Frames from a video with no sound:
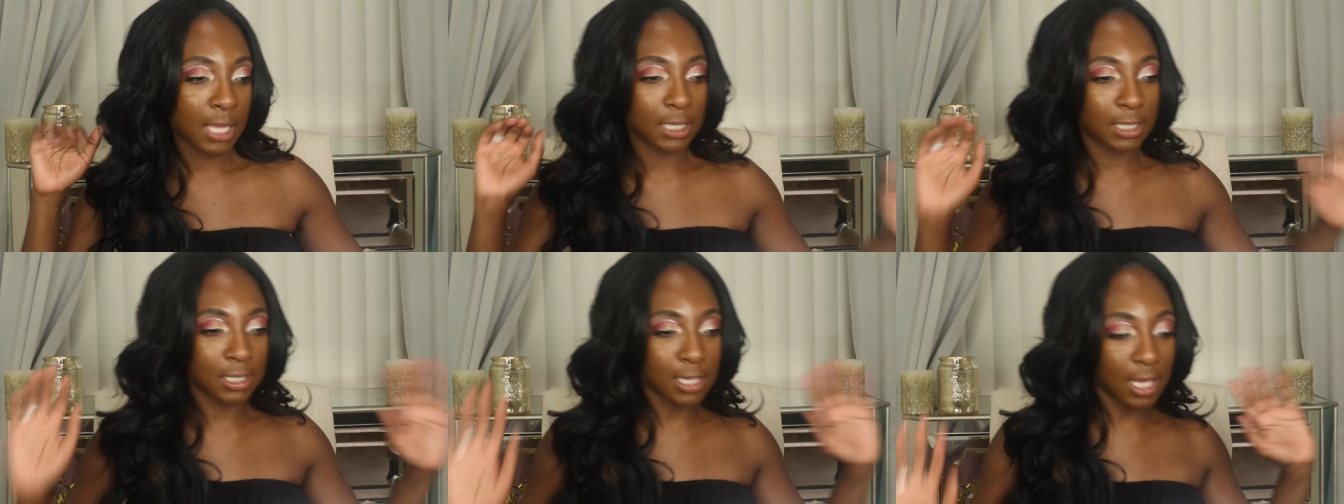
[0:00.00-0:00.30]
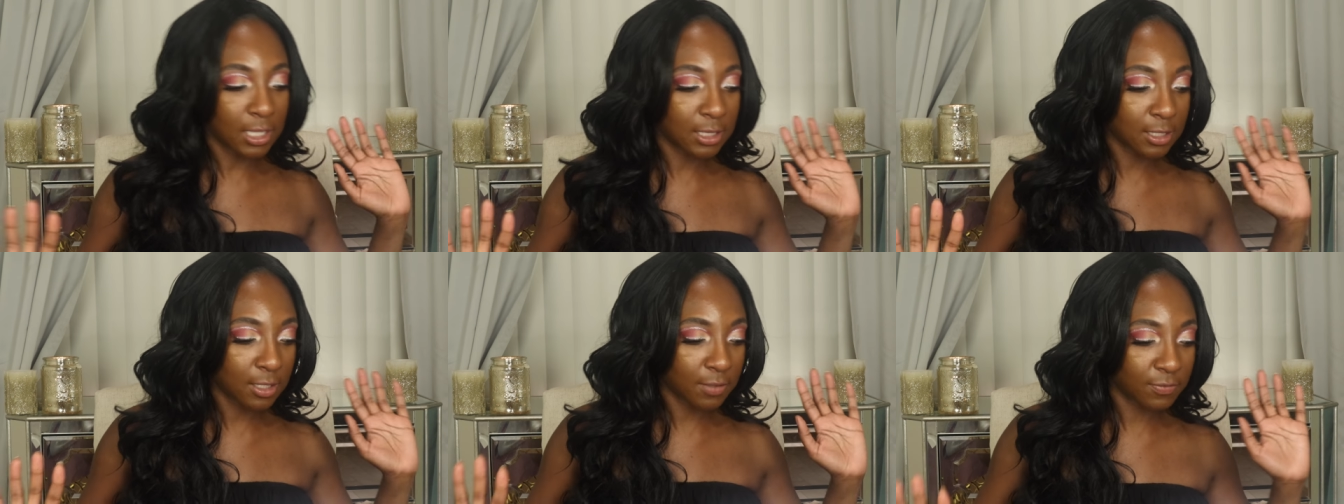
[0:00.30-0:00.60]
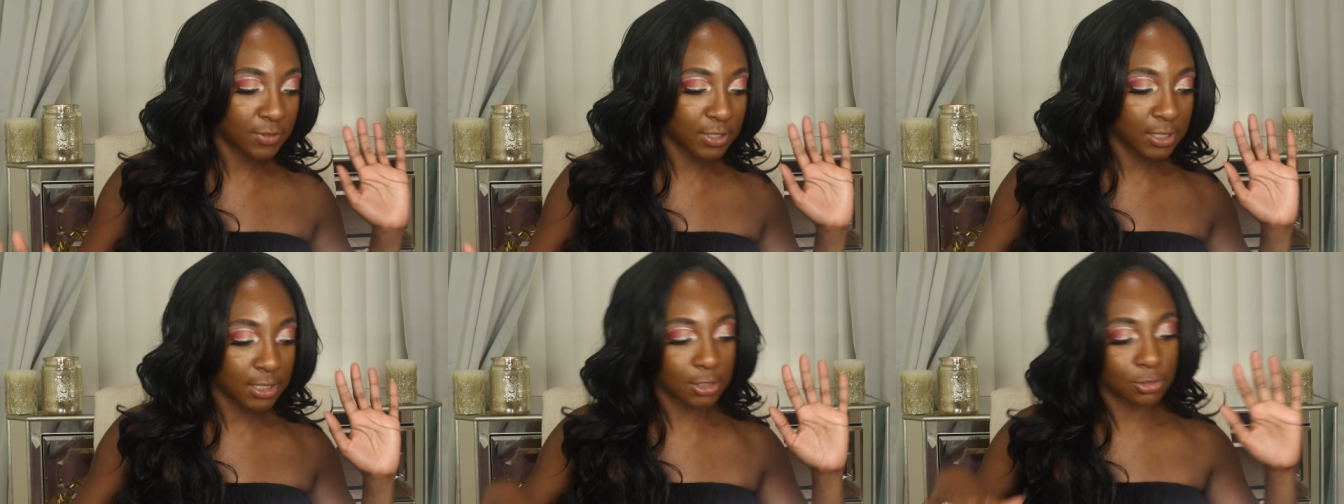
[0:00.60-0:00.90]
not
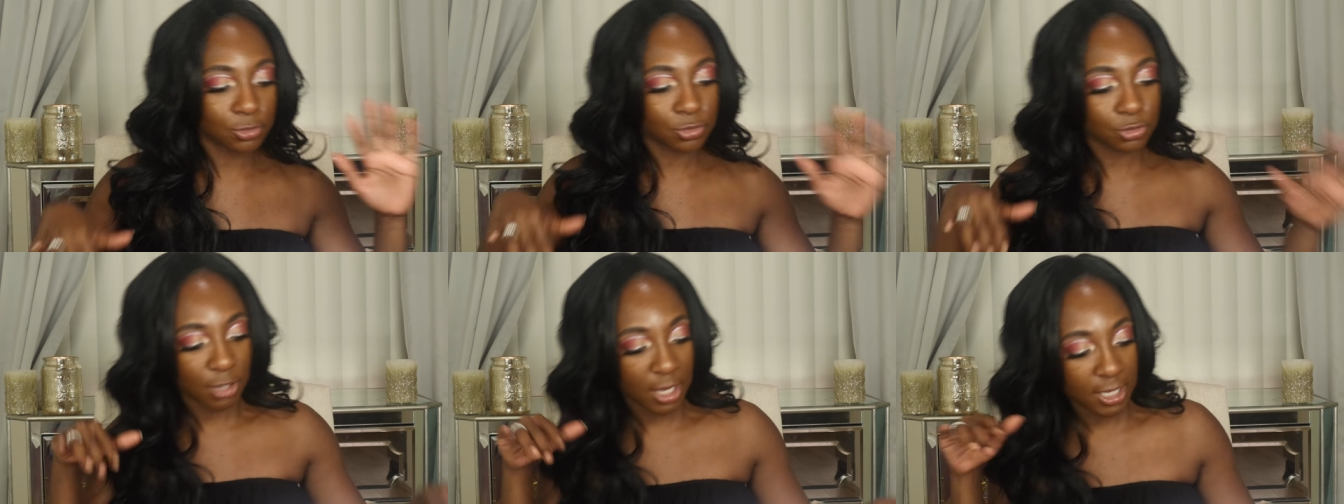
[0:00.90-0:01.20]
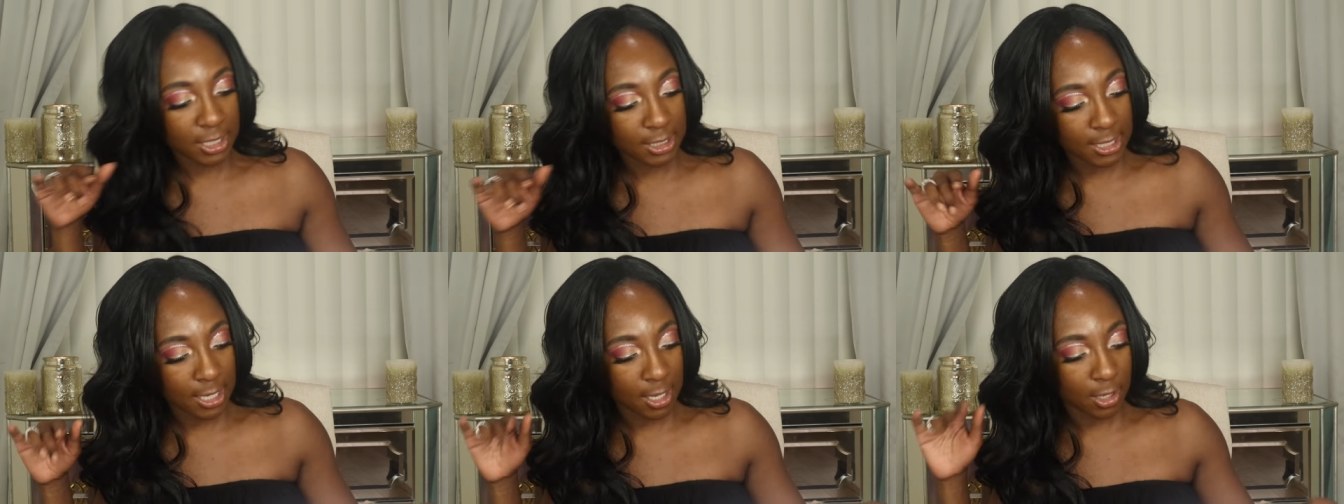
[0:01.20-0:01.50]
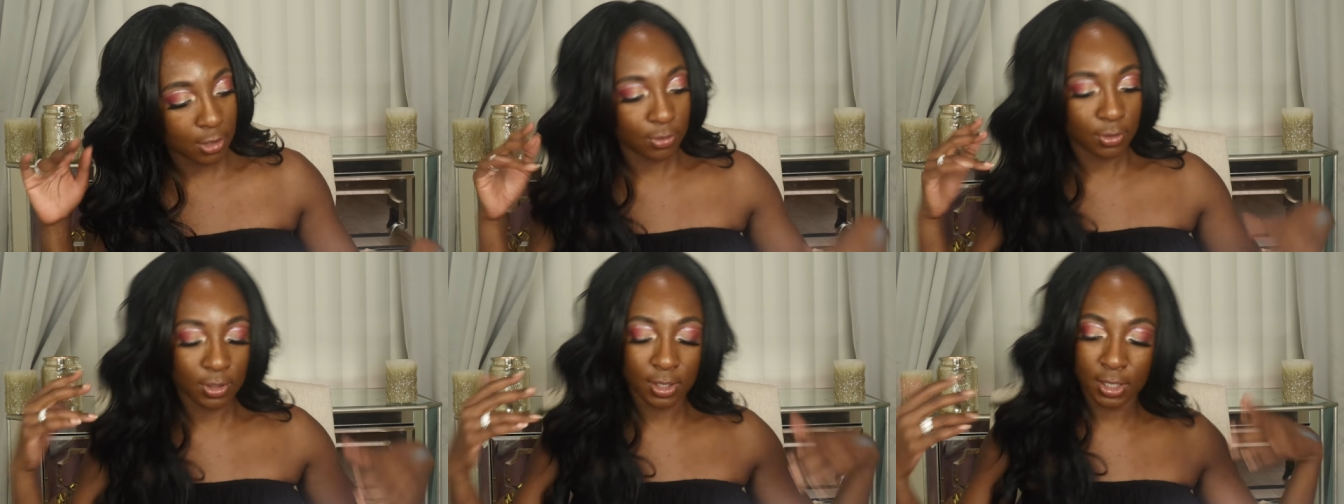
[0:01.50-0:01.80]
loving, trying
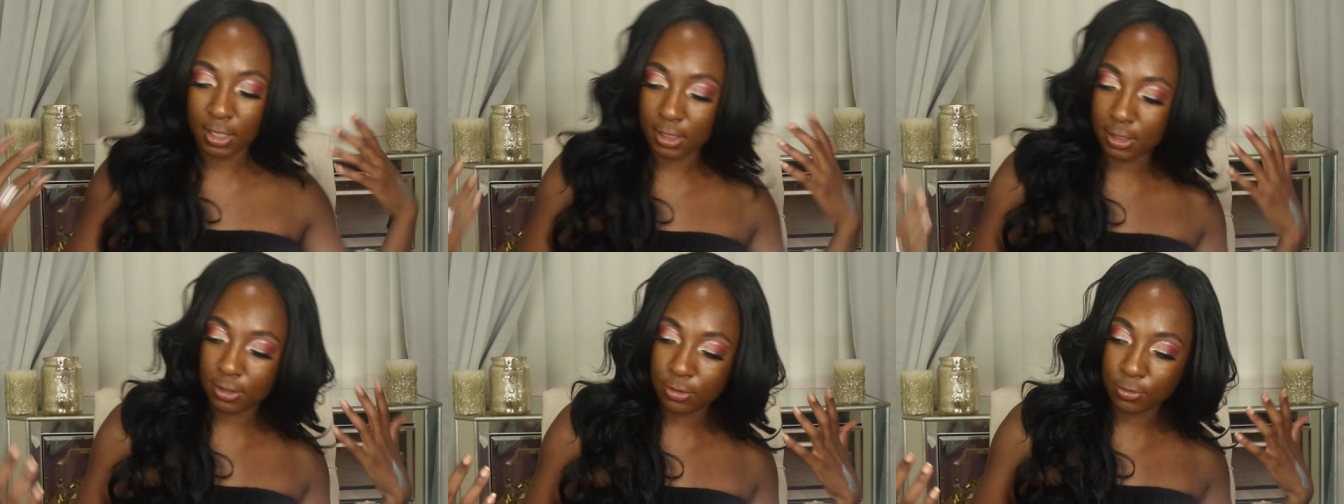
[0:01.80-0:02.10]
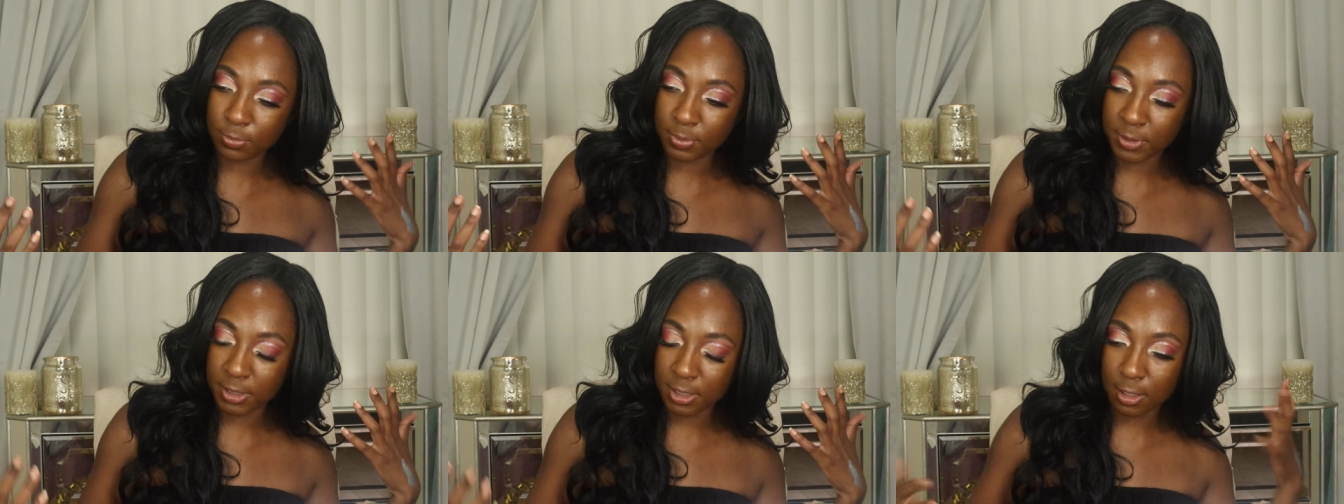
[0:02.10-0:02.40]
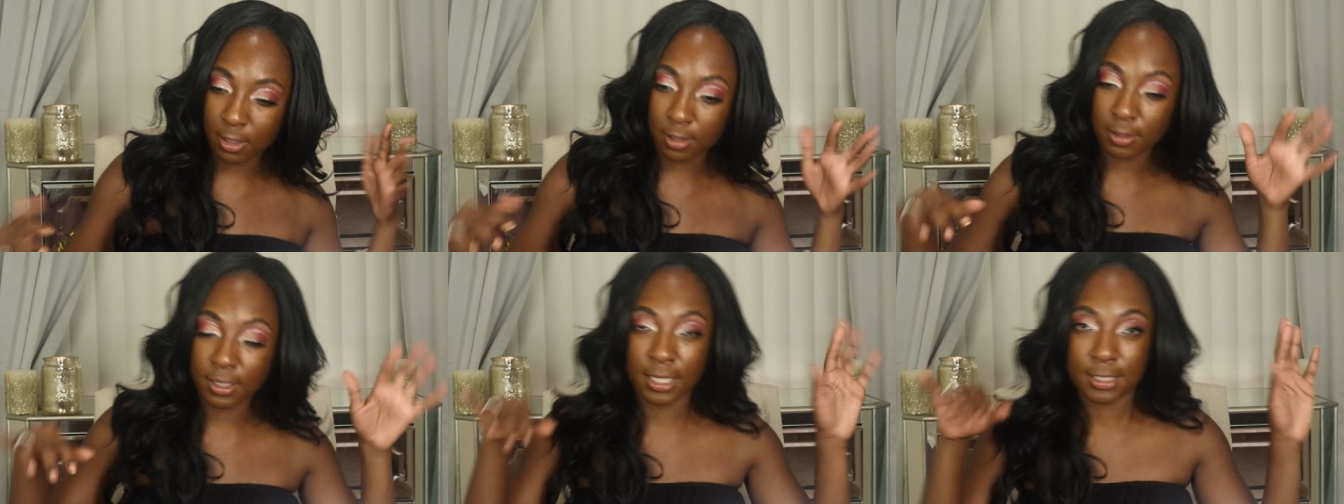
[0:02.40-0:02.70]
out, any new
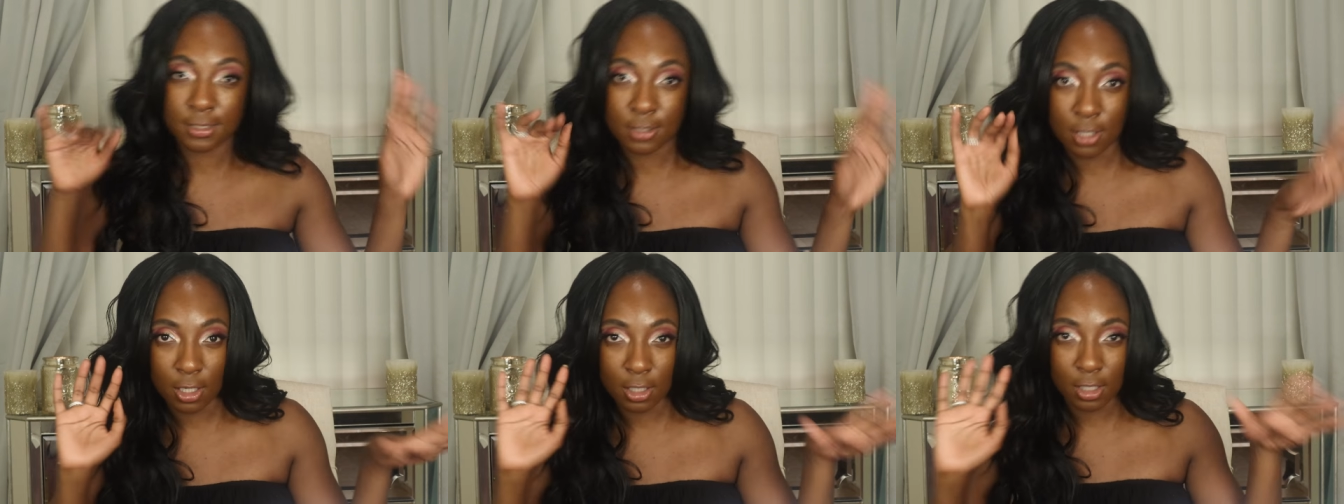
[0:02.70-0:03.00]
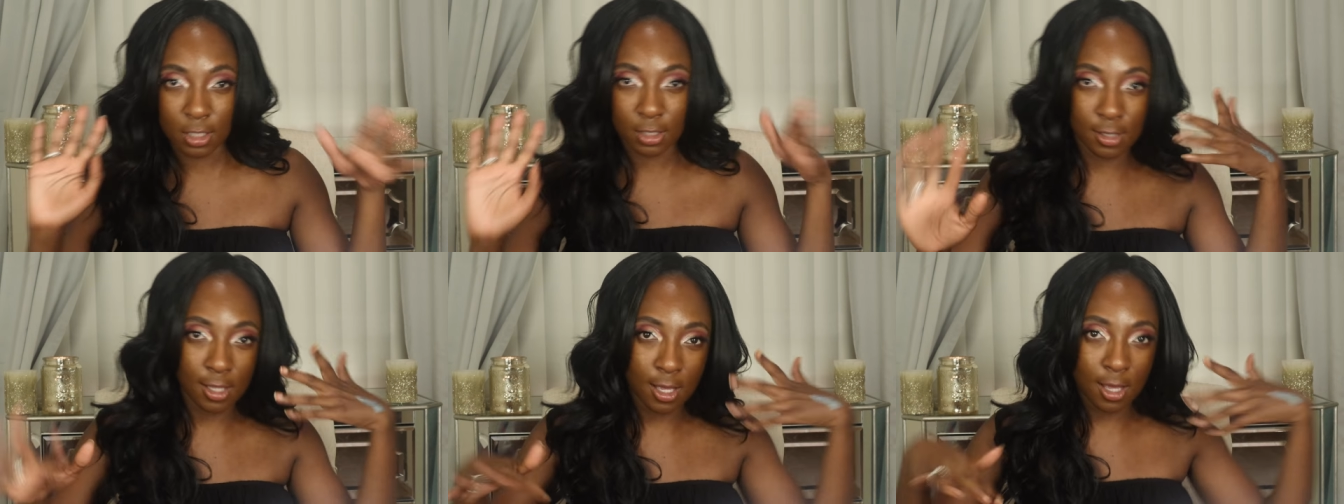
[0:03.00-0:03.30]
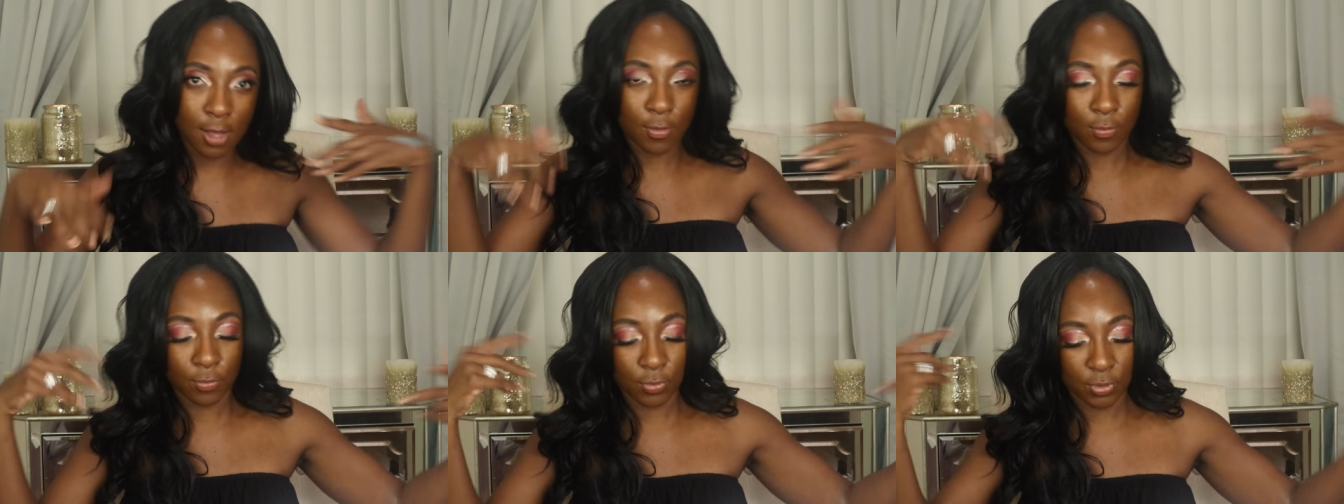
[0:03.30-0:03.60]
PR. I talk a
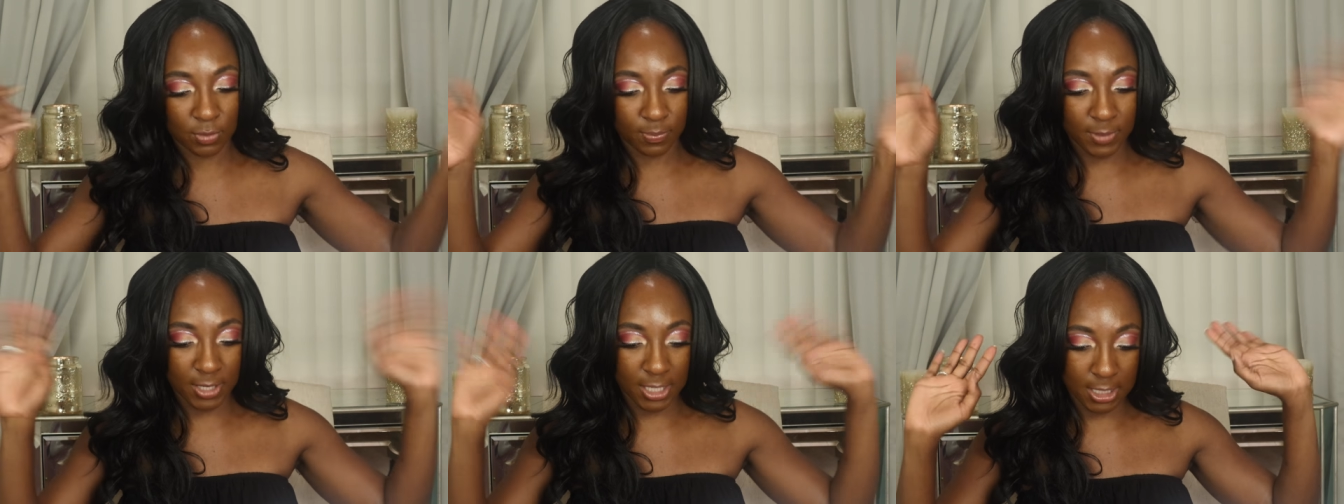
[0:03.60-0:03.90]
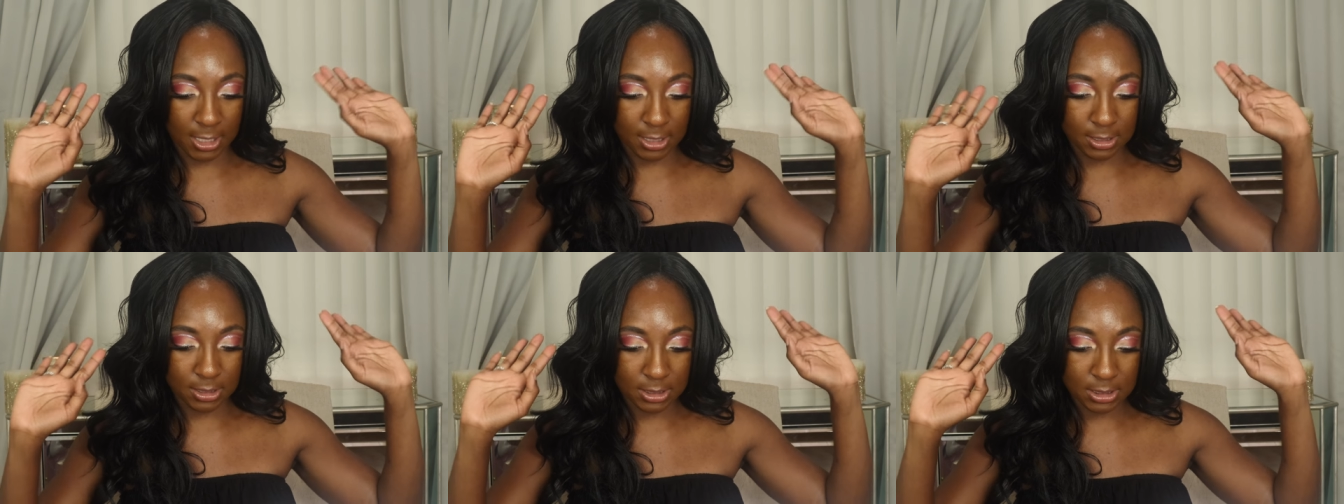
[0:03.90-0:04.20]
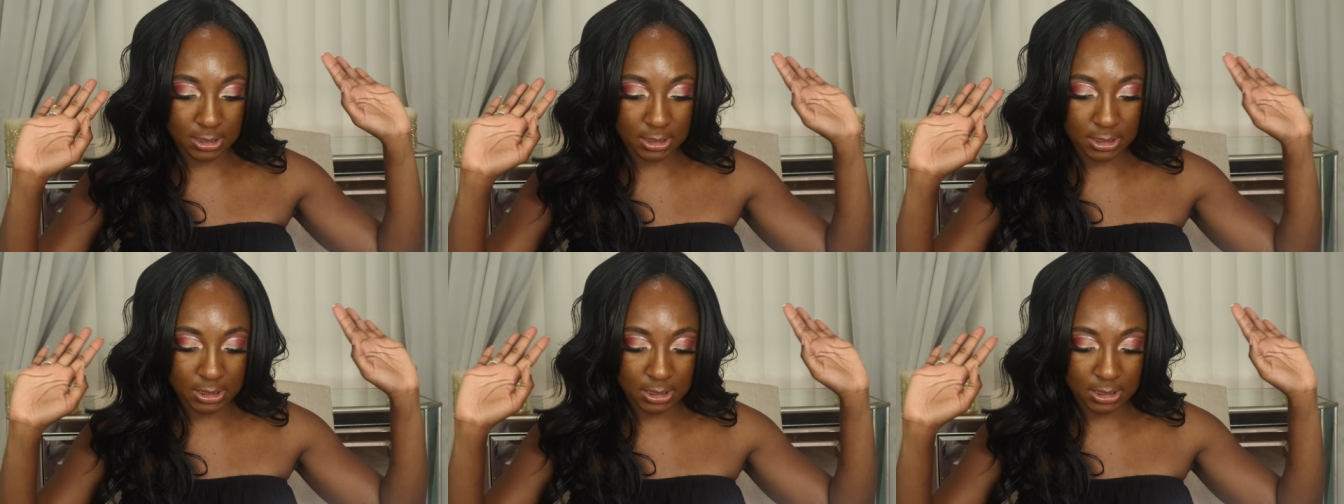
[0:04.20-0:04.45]
lot with my hands.